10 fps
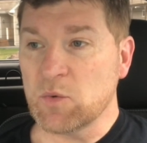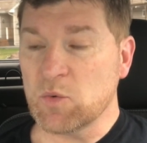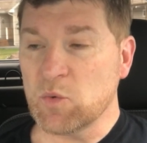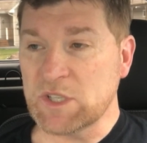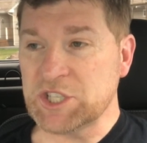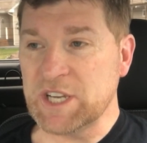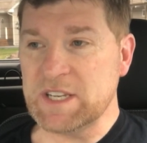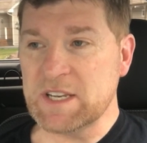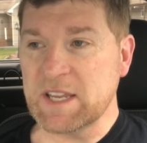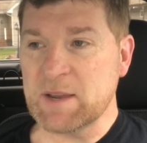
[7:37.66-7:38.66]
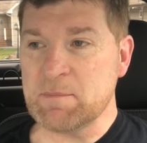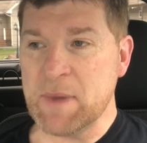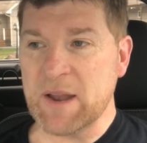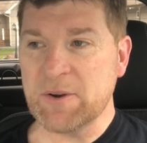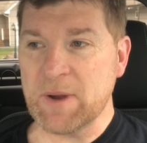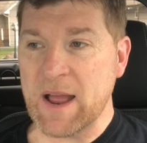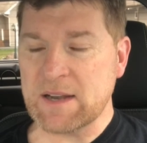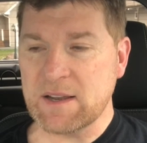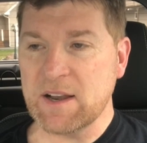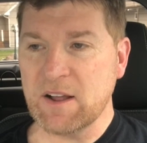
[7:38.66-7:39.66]
which I did get better
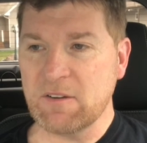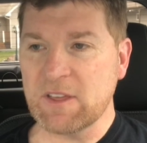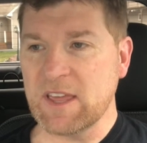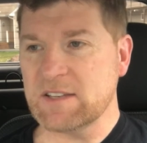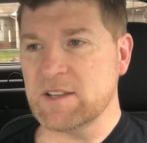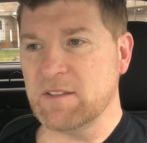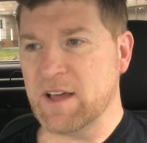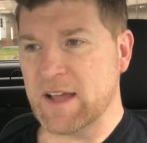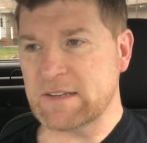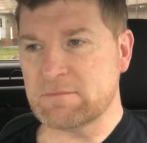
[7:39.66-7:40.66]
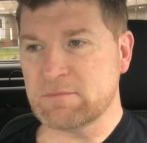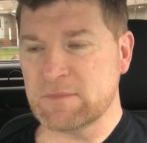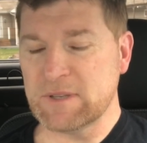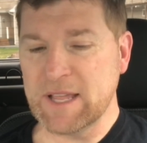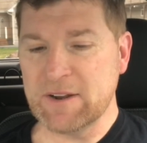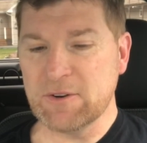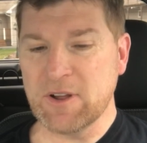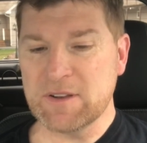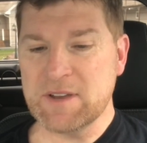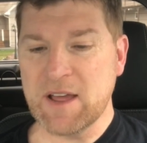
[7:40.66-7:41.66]
at, and I'll get to that later
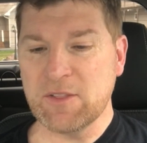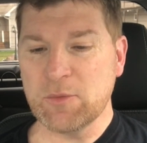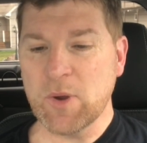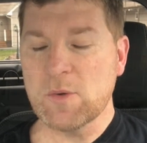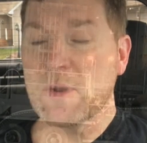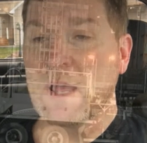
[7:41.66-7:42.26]
on down the road.